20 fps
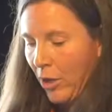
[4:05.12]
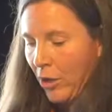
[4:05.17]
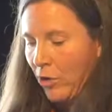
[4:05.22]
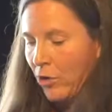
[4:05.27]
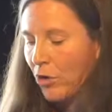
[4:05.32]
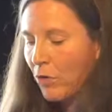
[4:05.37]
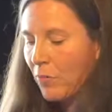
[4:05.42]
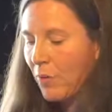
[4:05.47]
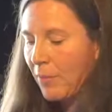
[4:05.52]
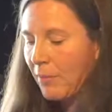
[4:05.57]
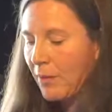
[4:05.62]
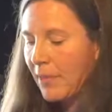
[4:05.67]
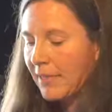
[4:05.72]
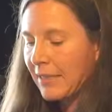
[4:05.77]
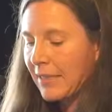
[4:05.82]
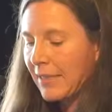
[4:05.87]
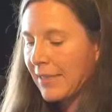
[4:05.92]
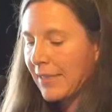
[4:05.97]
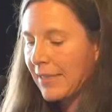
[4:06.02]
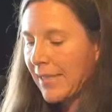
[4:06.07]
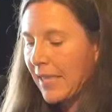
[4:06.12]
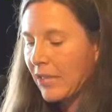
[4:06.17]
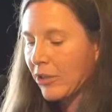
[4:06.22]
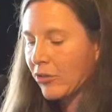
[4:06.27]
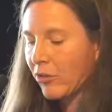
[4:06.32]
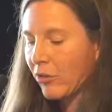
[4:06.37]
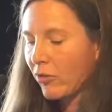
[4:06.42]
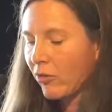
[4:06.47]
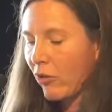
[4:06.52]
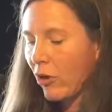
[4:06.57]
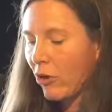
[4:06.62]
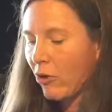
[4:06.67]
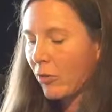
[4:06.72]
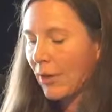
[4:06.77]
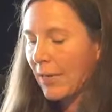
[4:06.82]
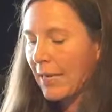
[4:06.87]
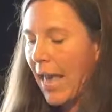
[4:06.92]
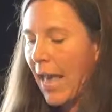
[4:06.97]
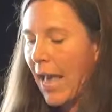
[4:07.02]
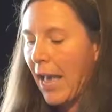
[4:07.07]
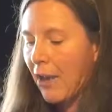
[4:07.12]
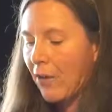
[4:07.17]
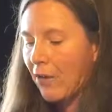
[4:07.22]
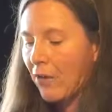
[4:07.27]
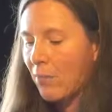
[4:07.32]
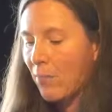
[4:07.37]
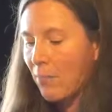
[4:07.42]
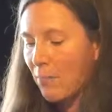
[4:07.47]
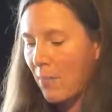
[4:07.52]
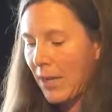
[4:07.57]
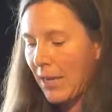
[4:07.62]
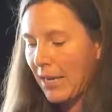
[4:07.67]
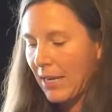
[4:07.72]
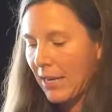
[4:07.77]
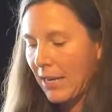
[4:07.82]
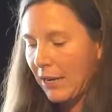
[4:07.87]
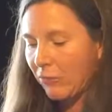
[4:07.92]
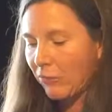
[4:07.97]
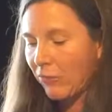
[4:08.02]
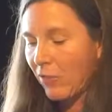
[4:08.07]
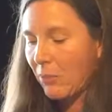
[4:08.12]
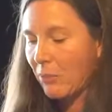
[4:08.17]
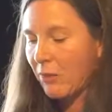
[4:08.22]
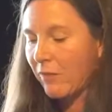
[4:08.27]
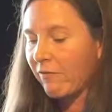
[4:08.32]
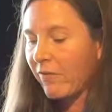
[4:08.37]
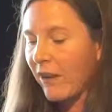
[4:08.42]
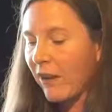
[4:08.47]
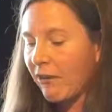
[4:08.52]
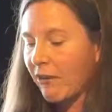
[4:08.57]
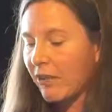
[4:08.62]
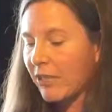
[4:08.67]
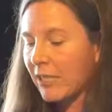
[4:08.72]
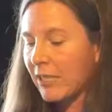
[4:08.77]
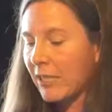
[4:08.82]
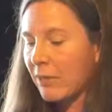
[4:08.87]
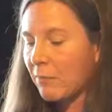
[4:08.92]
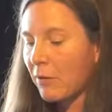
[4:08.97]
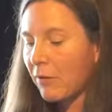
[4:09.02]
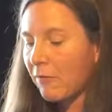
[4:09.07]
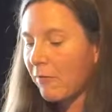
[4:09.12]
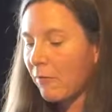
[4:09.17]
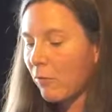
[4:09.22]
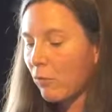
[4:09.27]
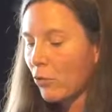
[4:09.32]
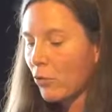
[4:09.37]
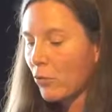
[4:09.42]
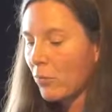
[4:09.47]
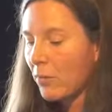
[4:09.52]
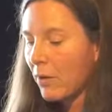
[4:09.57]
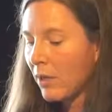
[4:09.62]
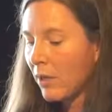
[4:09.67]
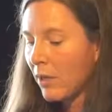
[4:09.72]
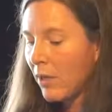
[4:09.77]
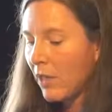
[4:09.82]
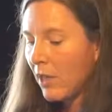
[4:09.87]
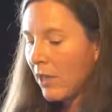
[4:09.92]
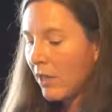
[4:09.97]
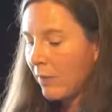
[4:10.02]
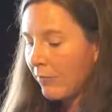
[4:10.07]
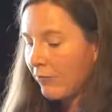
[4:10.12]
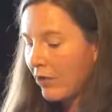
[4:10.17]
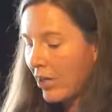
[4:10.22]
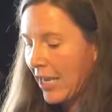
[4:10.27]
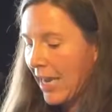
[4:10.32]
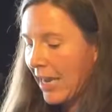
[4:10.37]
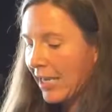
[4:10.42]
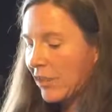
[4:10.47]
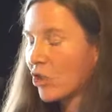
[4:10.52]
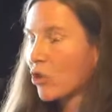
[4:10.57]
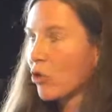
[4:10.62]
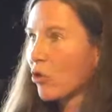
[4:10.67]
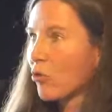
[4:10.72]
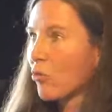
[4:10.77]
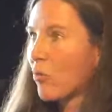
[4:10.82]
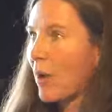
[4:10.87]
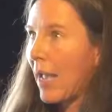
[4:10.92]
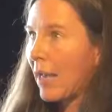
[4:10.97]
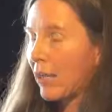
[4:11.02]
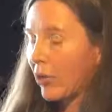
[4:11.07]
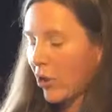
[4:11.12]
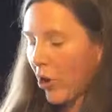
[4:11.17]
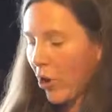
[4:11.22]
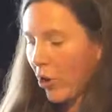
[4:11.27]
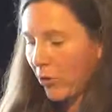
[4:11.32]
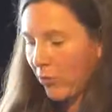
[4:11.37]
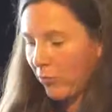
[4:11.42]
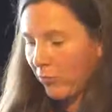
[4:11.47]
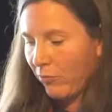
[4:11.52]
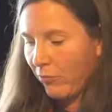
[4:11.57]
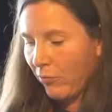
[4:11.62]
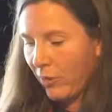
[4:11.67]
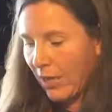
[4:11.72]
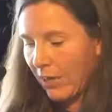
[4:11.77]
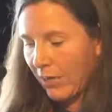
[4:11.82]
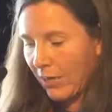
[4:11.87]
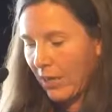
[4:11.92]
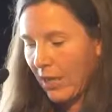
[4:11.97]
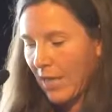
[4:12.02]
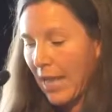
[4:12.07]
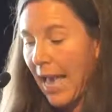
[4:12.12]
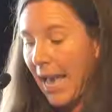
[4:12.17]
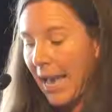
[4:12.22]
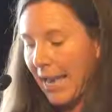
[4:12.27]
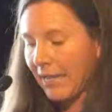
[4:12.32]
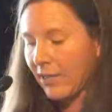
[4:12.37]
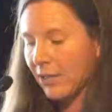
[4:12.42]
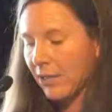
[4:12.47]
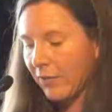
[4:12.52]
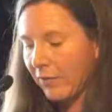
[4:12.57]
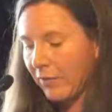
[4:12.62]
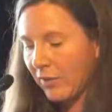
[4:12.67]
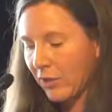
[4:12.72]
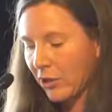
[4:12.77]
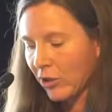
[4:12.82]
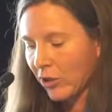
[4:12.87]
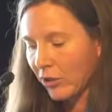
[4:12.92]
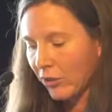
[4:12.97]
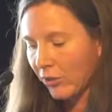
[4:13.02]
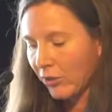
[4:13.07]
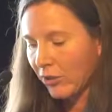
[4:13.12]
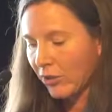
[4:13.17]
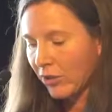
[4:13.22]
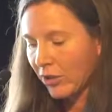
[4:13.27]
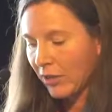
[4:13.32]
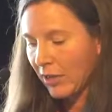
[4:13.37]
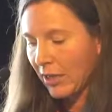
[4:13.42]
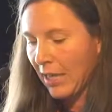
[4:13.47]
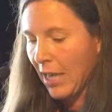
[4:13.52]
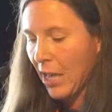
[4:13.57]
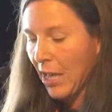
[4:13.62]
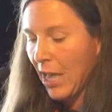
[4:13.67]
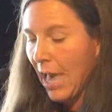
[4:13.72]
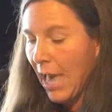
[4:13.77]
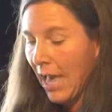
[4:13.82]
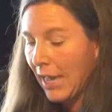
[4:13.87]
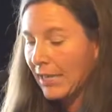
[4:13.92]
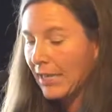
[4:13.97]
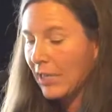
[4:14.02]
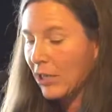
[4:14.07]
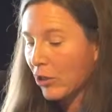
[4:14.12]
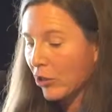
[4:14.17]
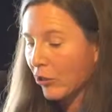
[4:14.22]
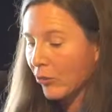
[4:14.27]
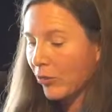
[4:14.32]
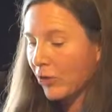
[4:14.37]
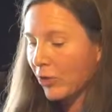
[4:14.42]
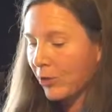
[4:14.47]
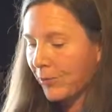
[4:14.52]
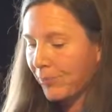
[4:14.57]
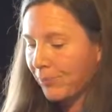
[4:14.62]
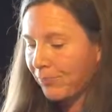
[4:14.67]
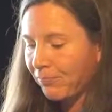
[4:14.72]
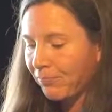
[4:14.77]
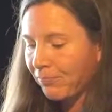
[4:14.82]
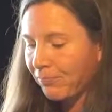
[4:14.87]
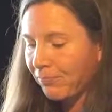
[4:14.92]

Humour plays a central role in how men and women variously perform, react to, and cope with acts of exclusion and inclusion.